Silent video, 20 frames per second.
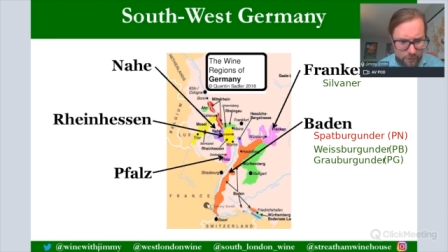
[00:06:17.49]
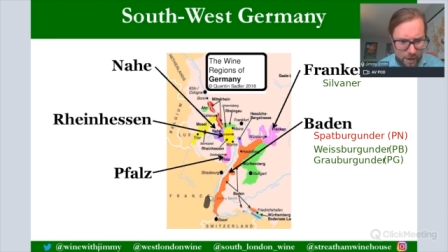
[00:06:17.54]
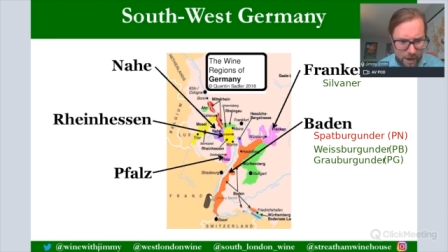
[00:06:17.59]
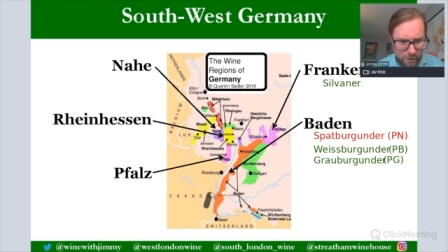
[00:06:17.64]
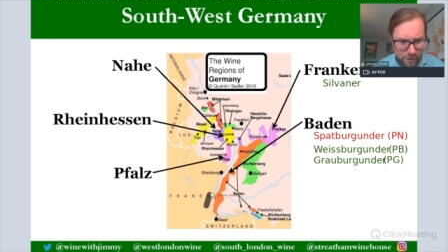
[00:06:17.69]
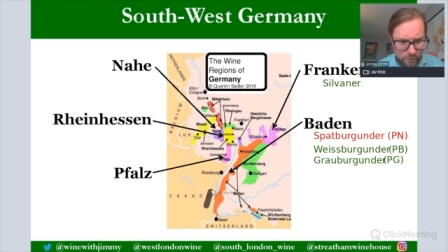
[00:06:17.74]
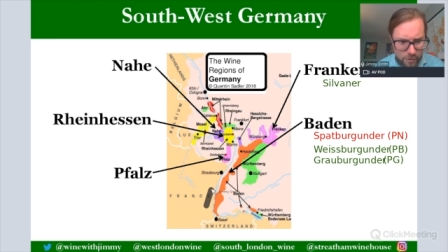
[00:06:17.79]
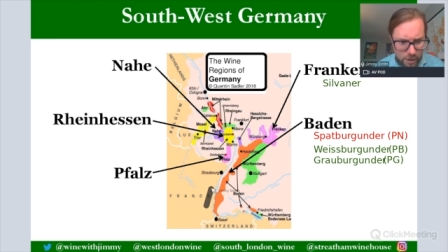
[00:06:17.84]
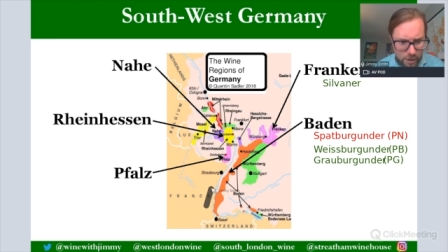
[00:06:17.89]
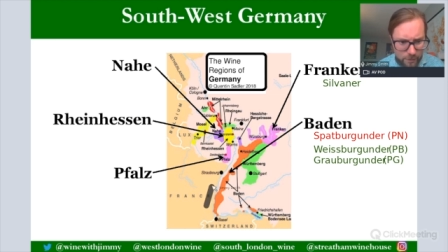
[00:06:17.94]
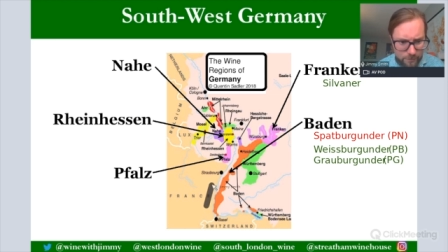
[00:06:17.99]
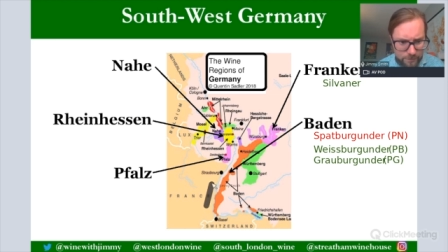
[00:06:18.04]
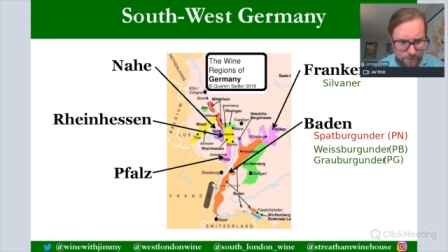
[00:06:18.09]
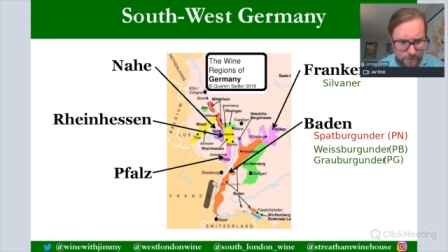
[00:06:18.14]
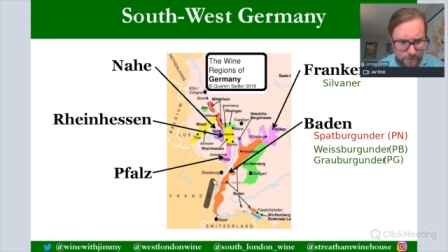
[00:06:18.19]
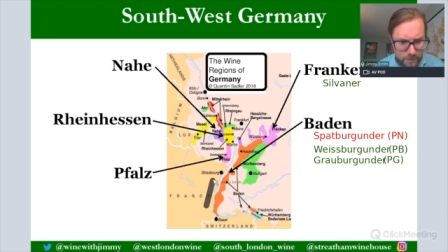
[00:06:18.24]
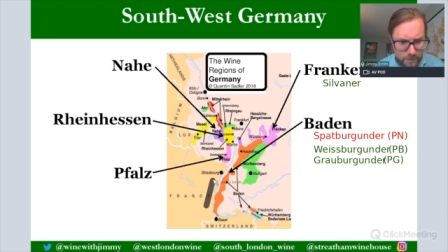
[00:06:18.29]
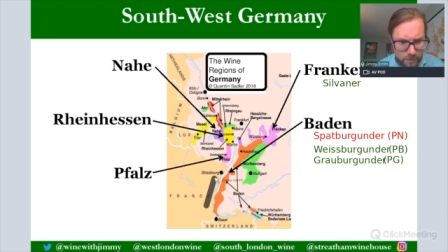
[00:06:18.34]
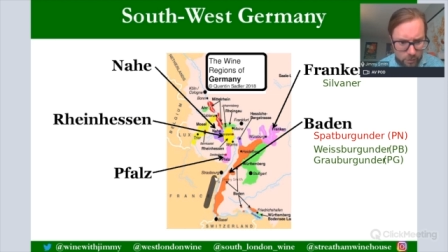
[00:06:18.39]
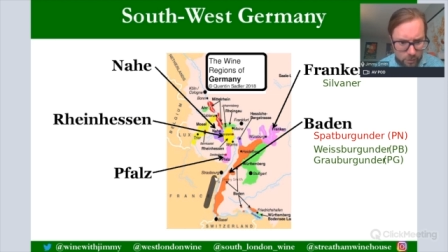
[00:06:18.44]
area,
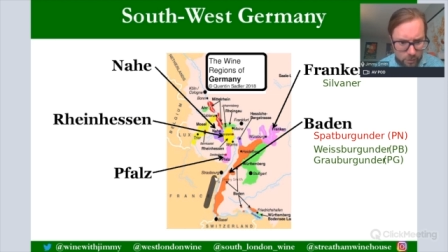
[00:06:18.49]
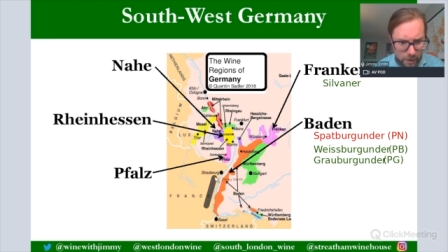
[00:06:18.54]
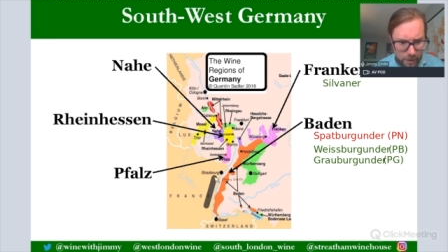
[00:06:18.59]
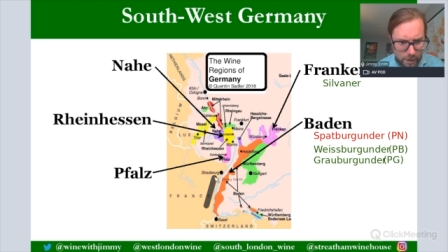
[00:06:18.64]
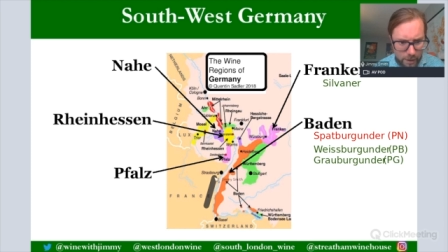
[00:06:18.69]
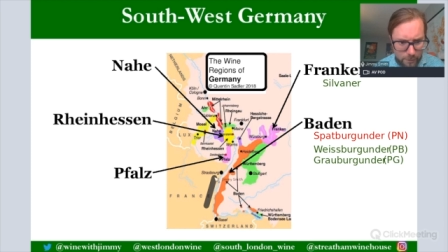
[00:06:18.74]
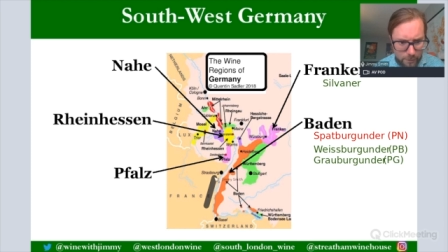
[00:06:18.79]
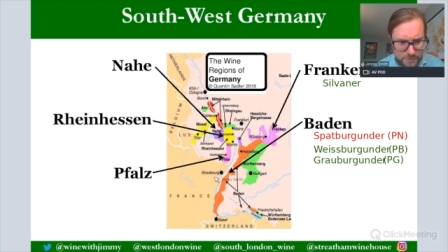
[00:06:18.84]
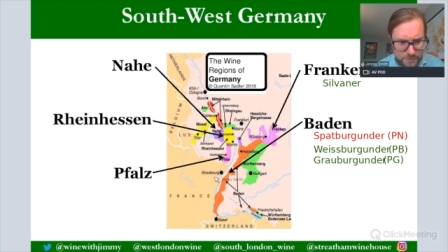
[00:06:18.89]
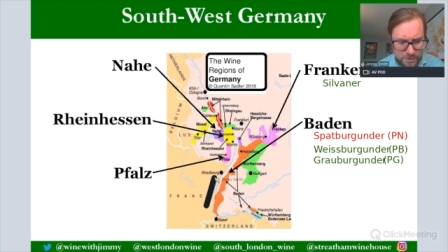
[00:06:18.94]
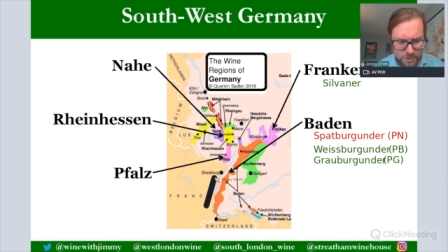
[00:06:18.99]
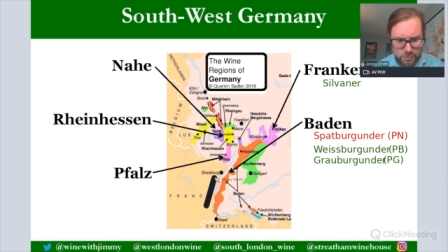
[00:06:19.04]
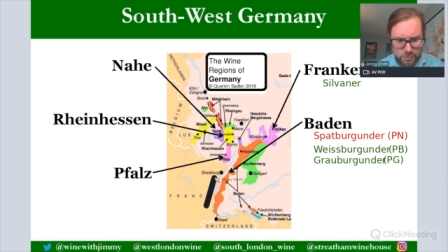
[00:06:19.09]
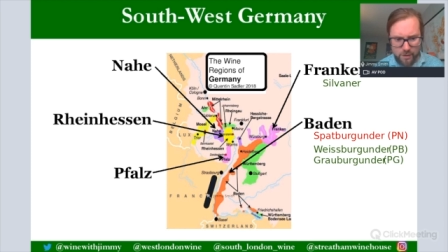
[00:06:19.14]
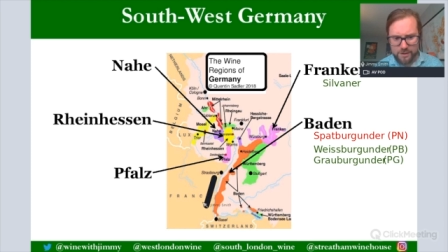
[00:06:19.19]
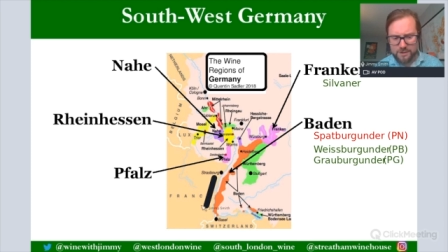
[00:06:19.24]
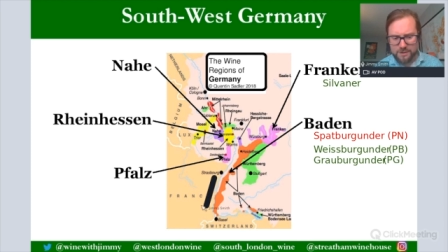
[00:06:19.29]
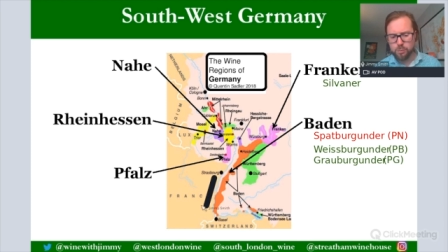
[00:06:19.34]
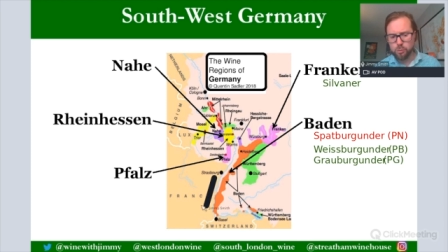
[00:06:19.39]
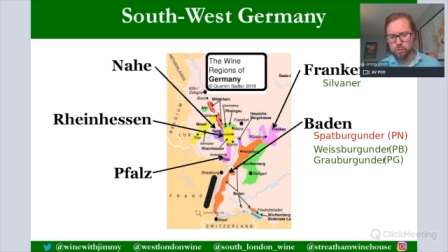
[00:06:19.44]
okay, up to
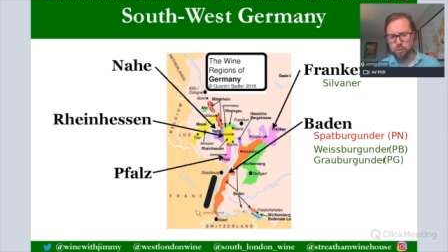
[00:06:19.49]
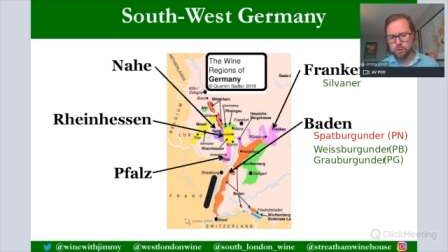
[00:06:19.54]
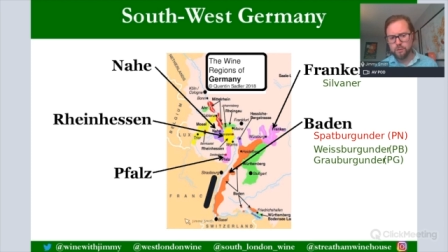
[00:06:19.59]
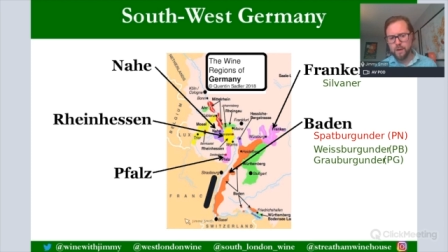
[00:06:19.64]
Strasbourg,